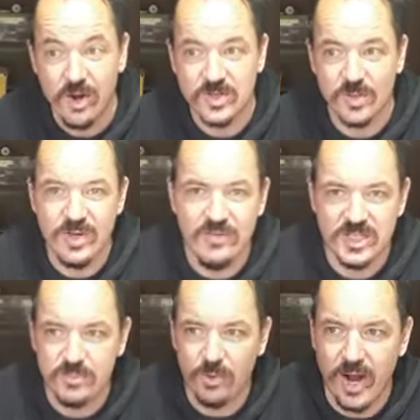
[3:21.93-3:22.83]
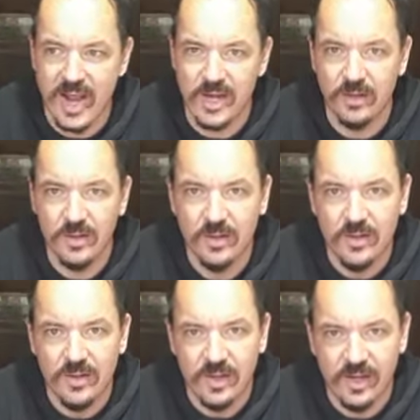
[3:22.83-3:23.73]
So I'm never spraying
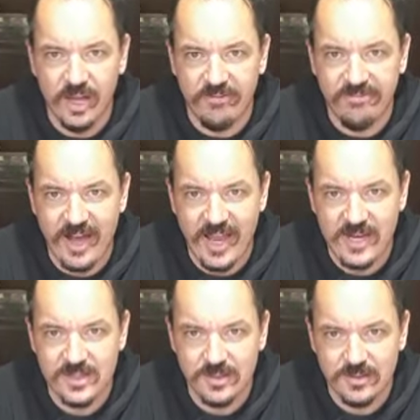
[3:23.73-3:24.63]
a fade